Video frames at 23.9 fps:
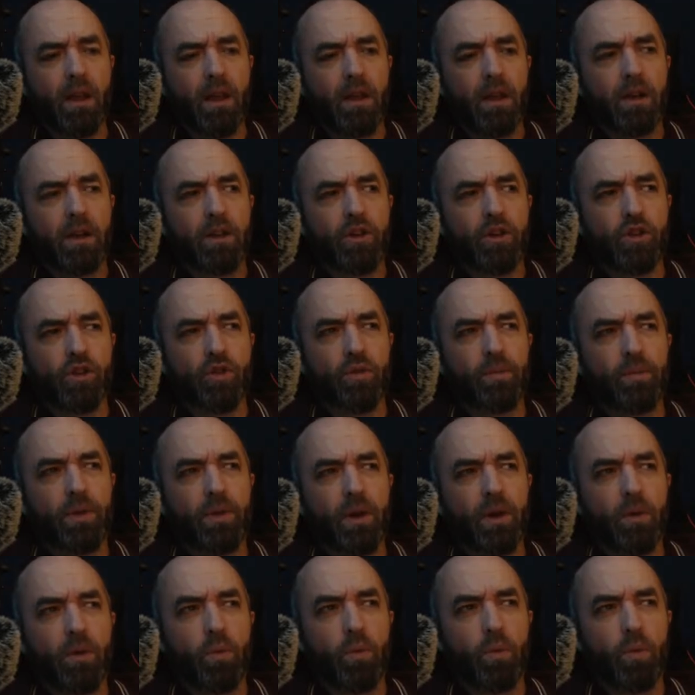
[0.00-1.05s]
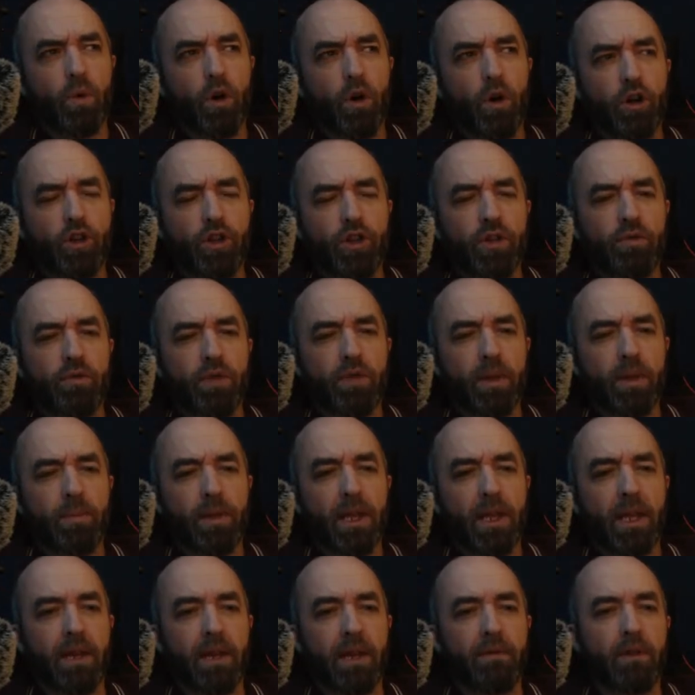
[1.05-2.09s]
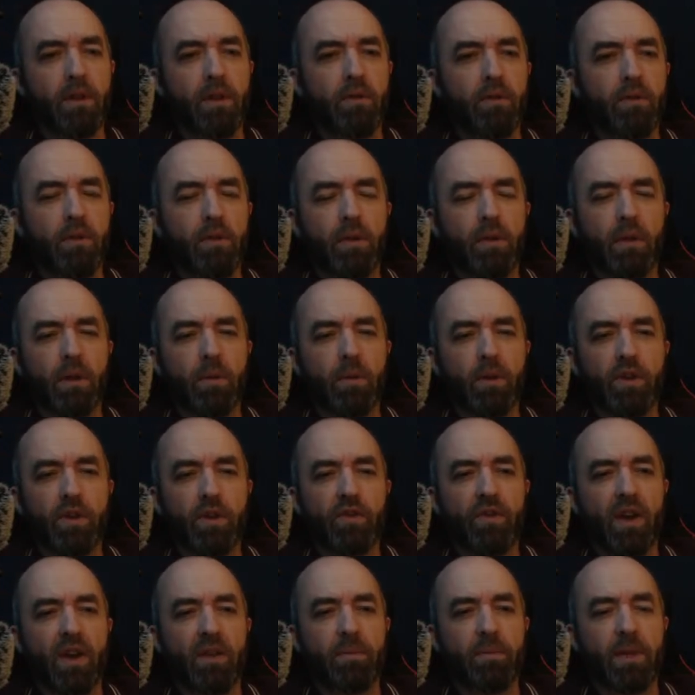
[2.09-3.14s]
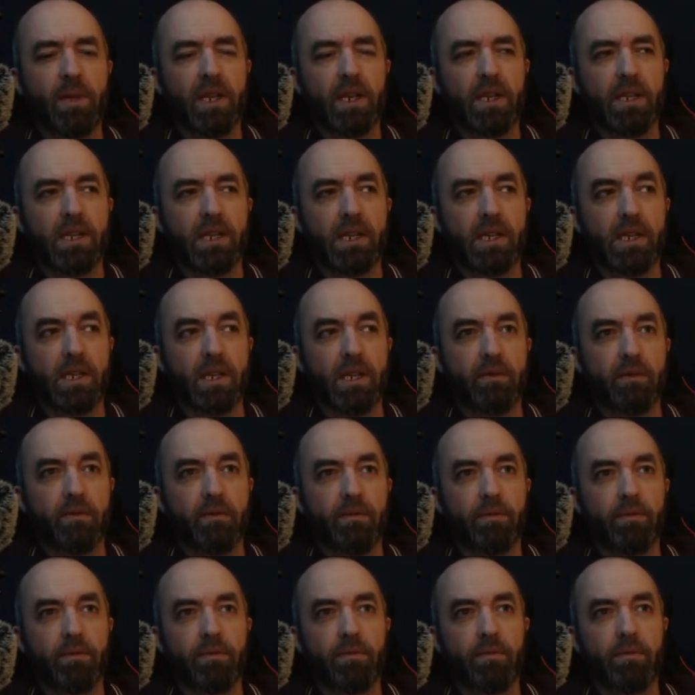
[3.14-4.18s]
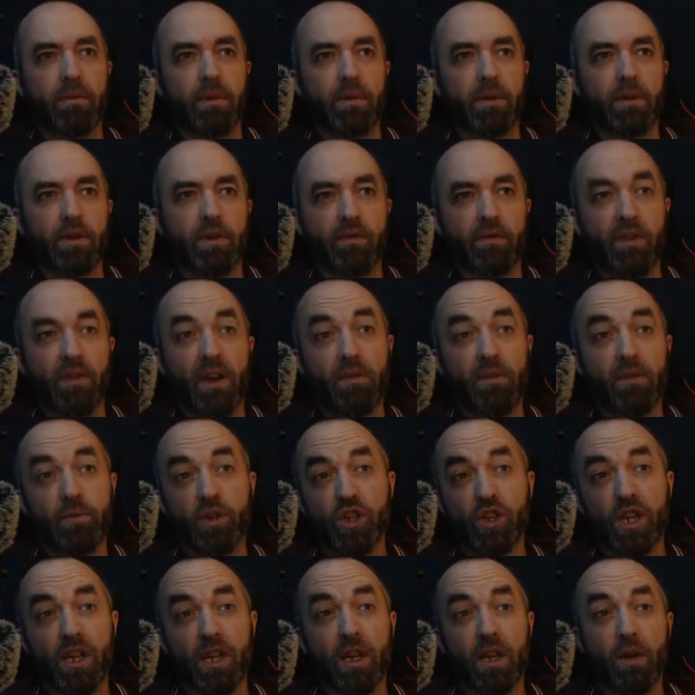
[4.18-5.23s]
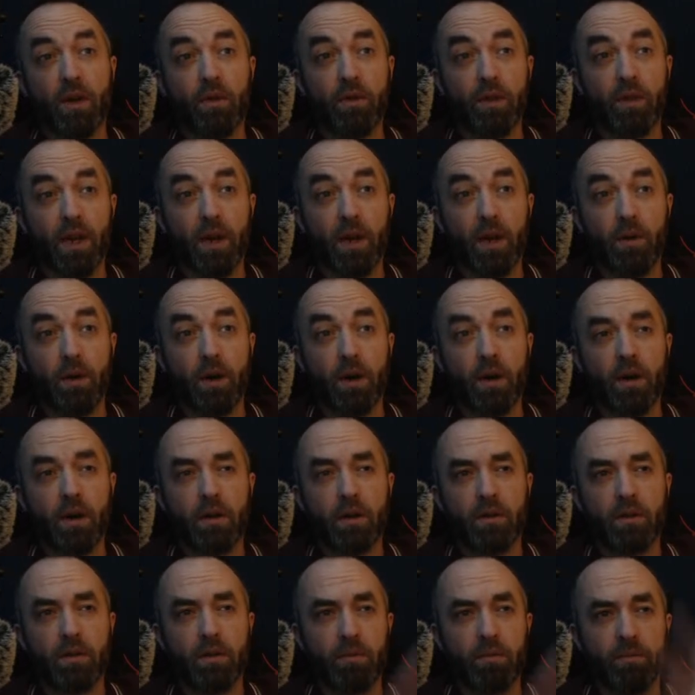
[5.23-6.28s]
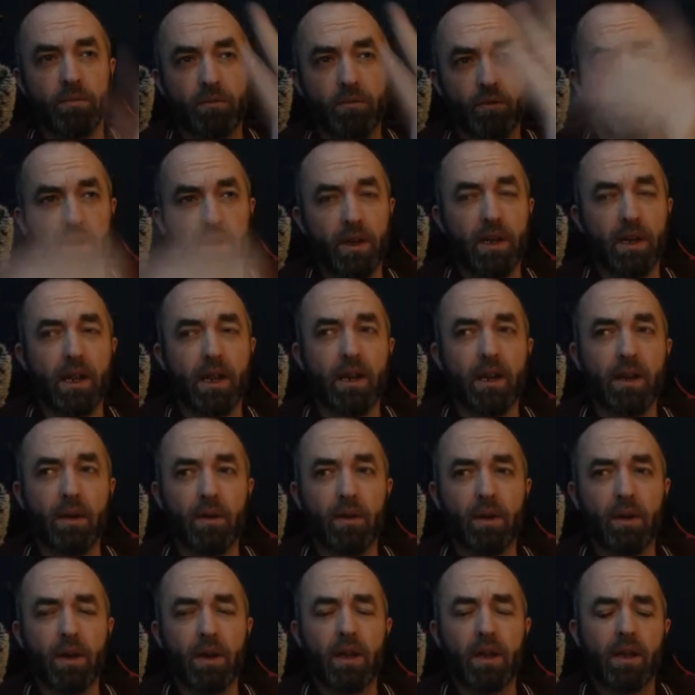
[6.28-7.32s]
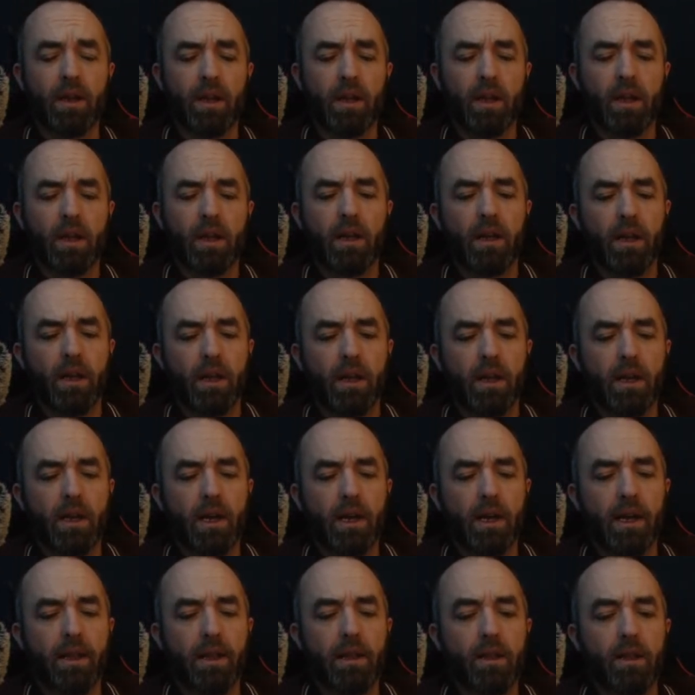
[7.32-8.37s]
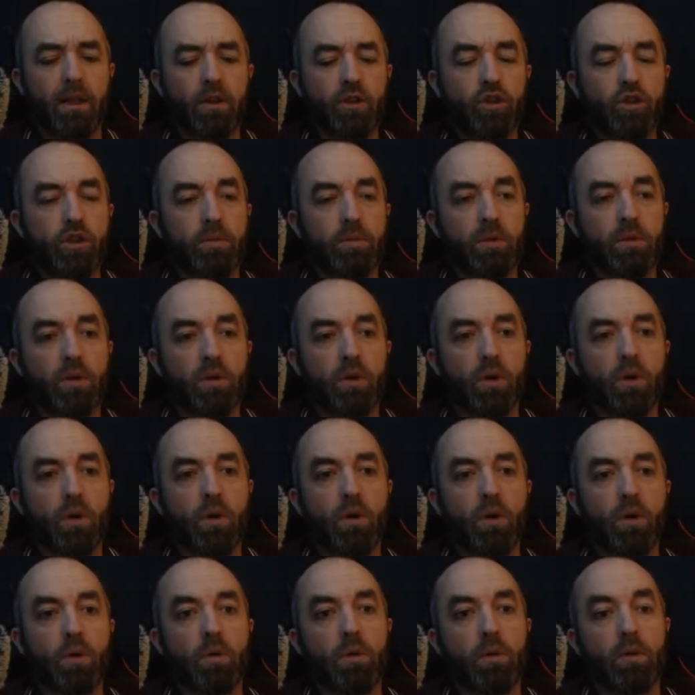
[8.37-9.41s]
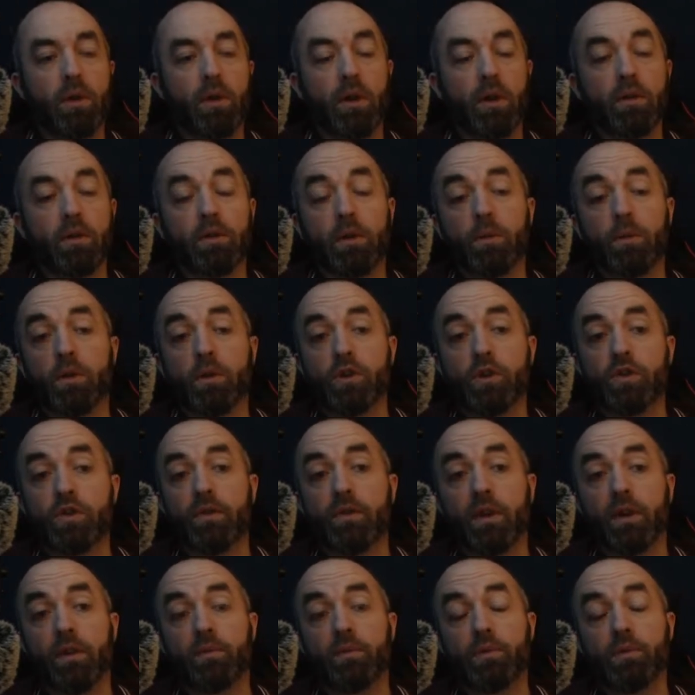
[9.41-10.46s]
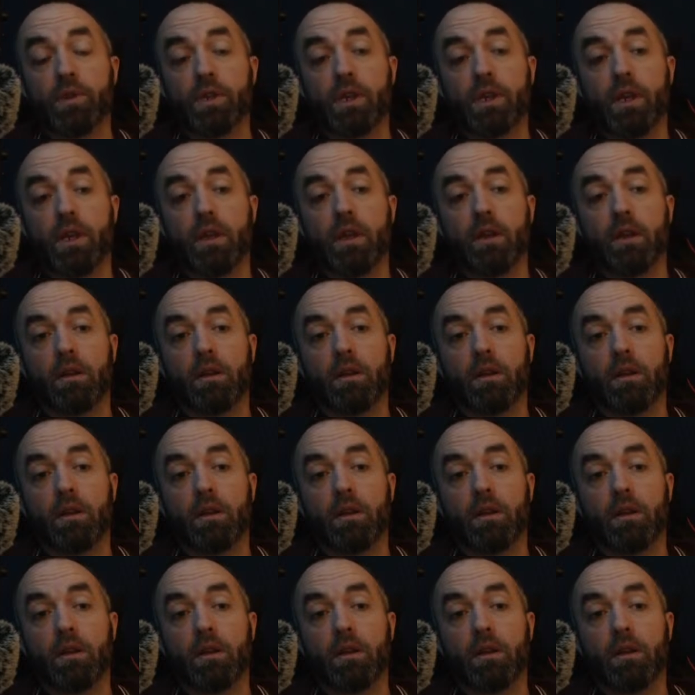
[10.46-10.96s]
because nobody will watch the replay, and if they do, they'll only watch 5 minutes instead of, so 5% out of an hour, or more than that now. And then YouTube will go, oh, they only watched 5%.